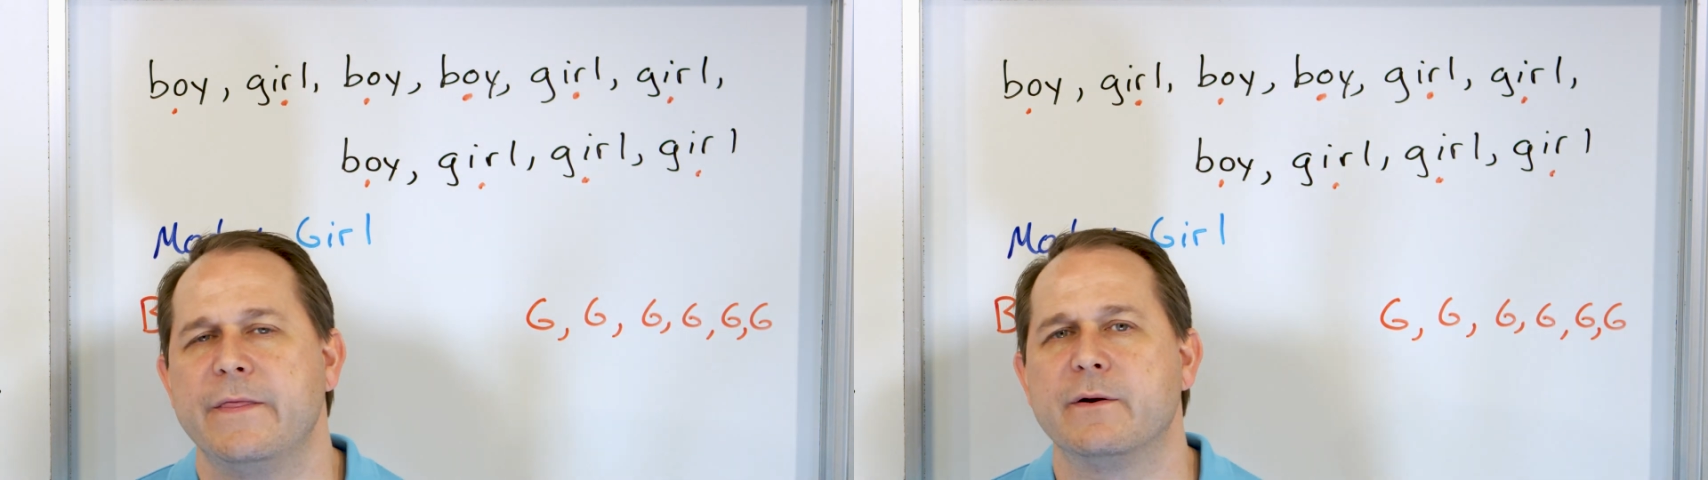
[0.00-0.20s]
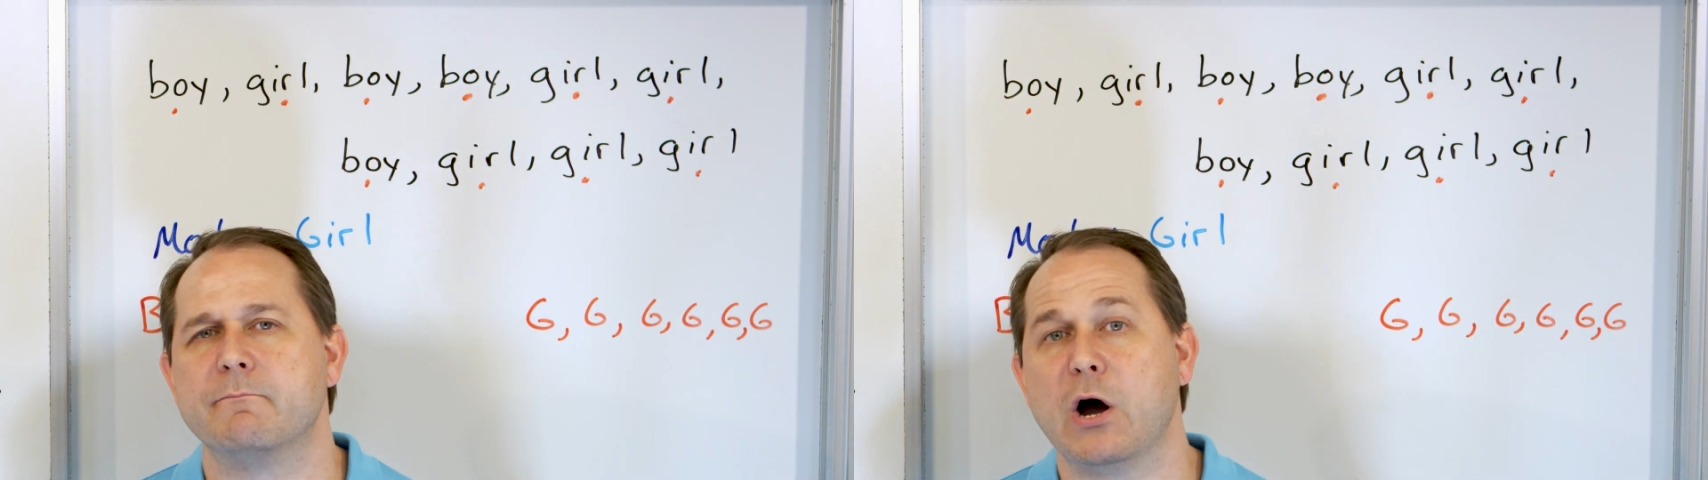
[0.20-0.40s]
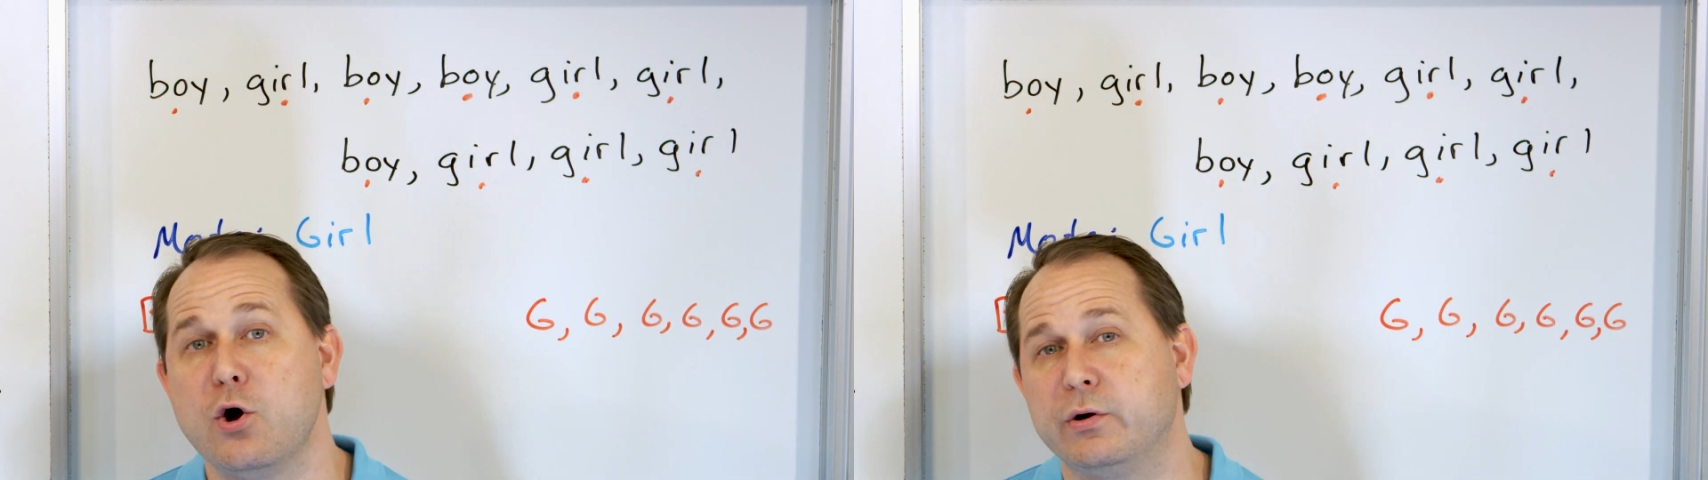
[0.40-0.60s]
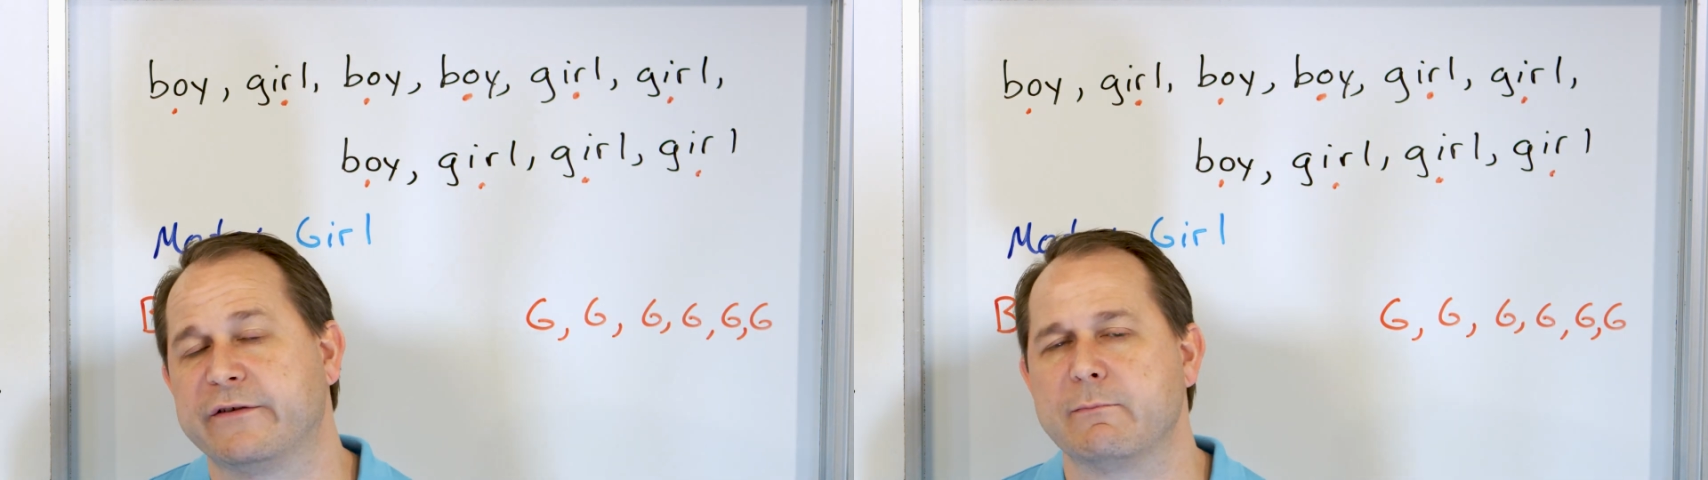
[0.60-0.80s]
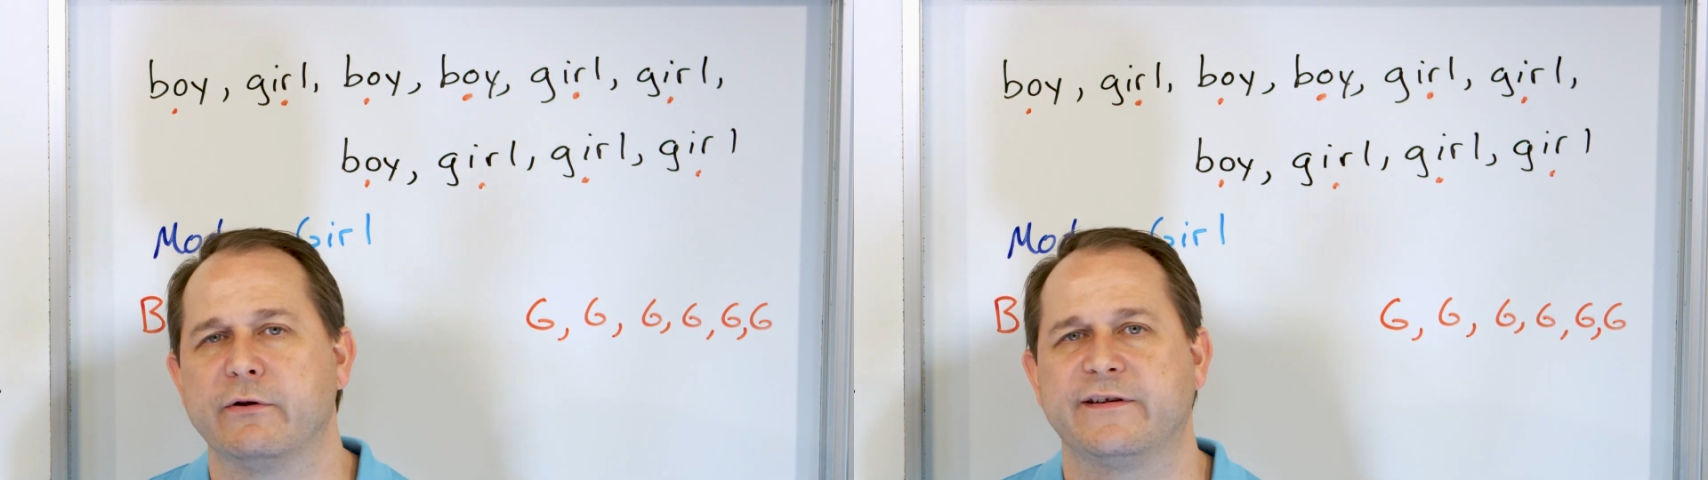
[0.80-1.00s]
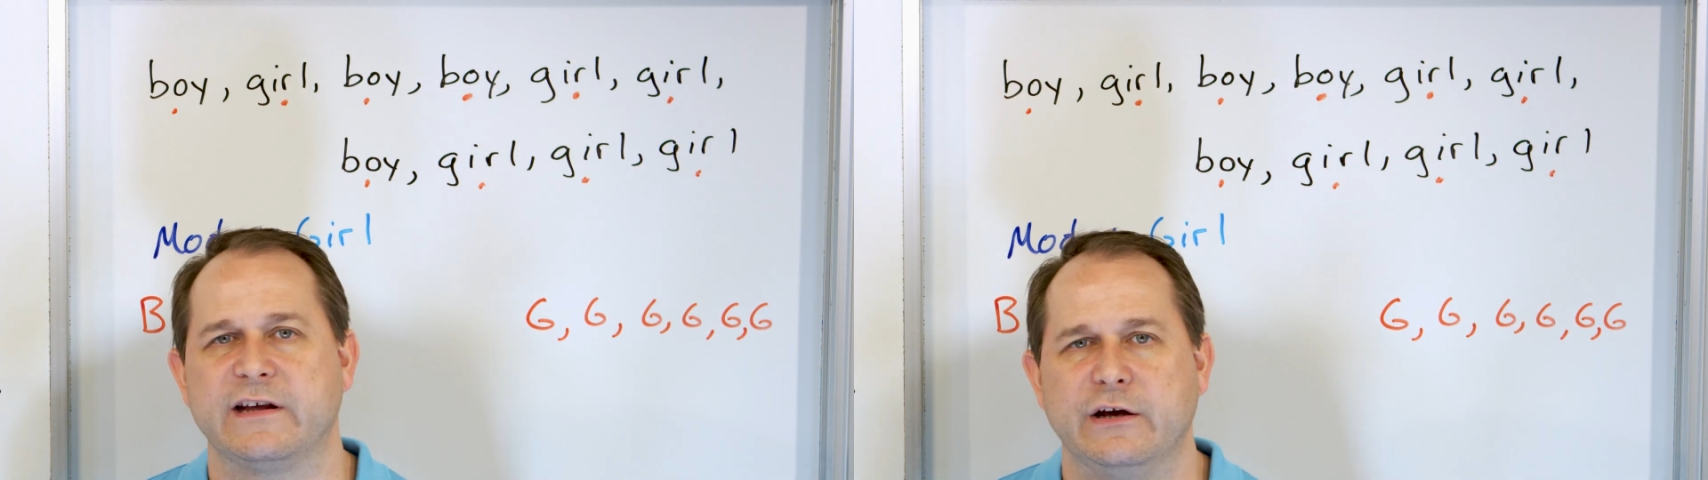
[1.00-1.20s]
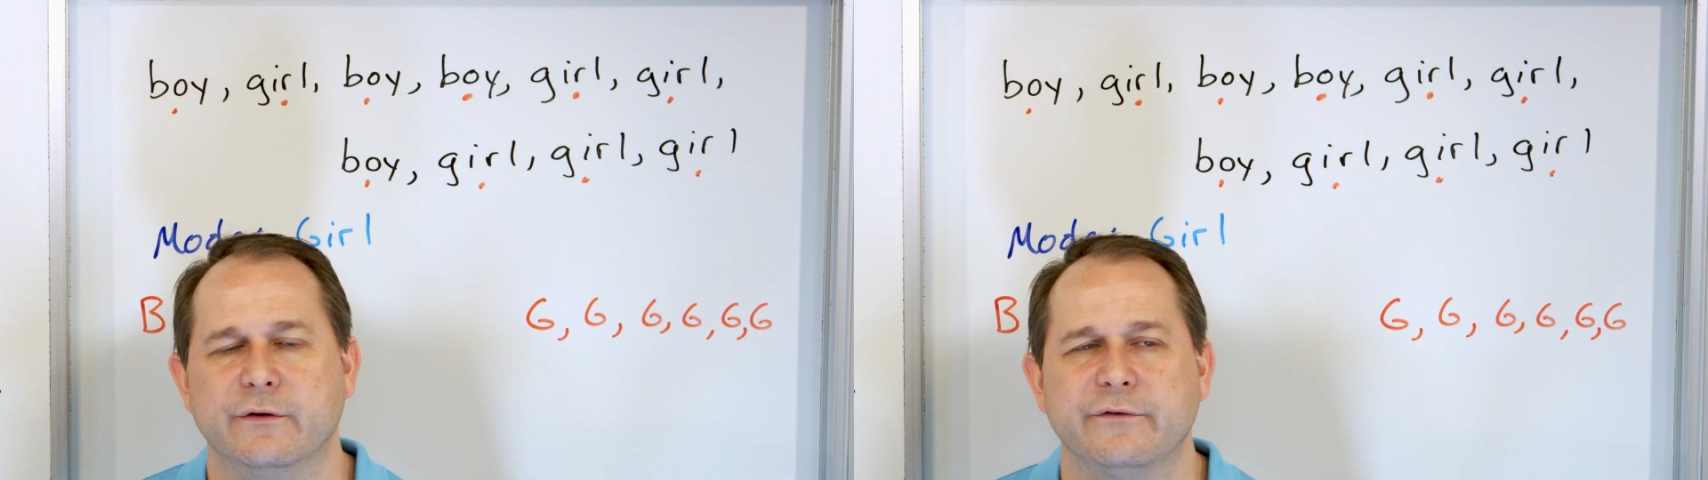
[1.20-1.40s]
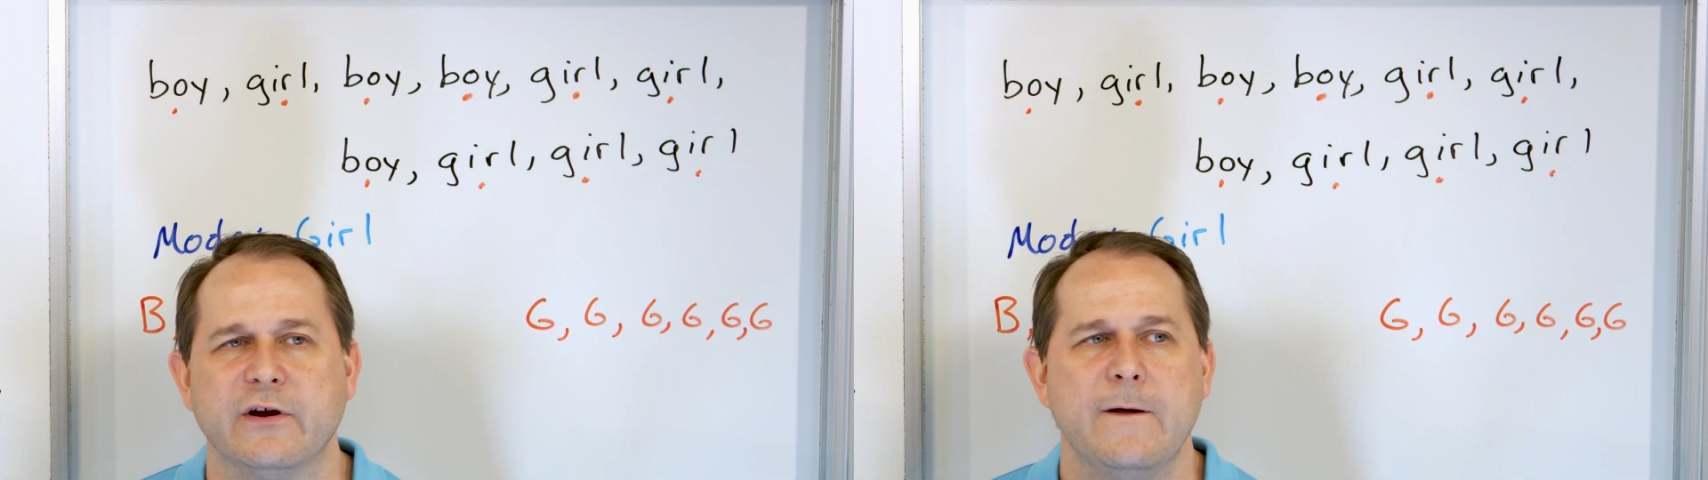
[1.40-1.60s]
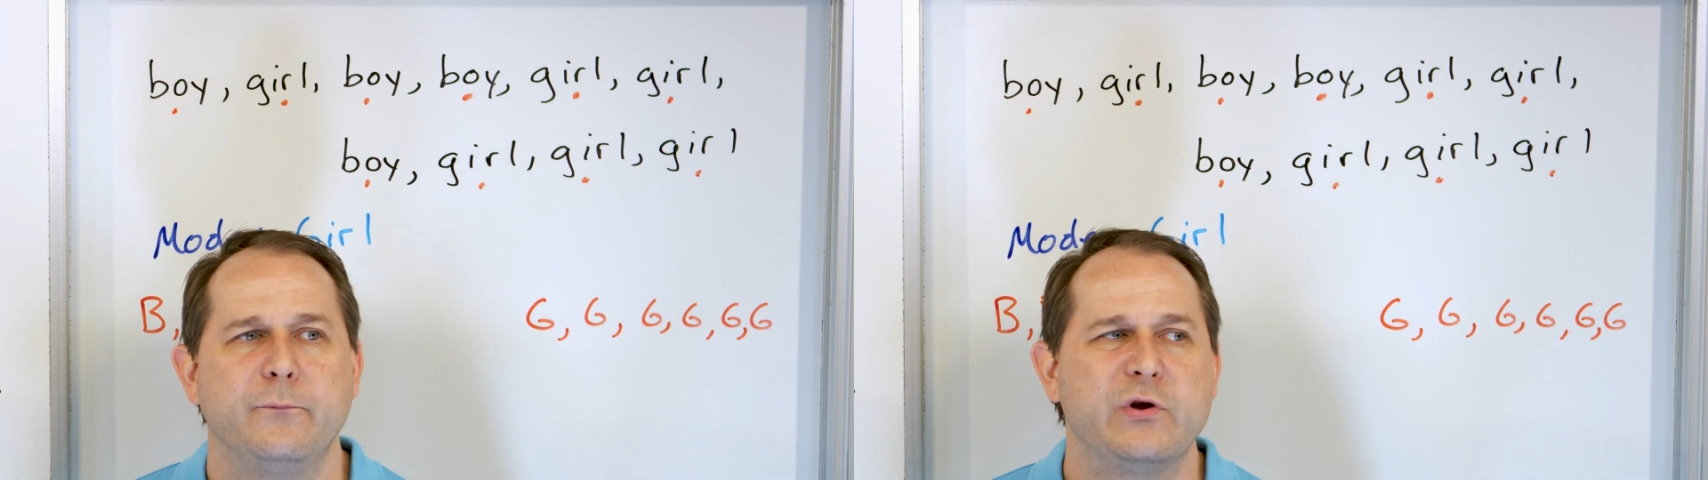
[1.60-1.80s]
The mode is mostly used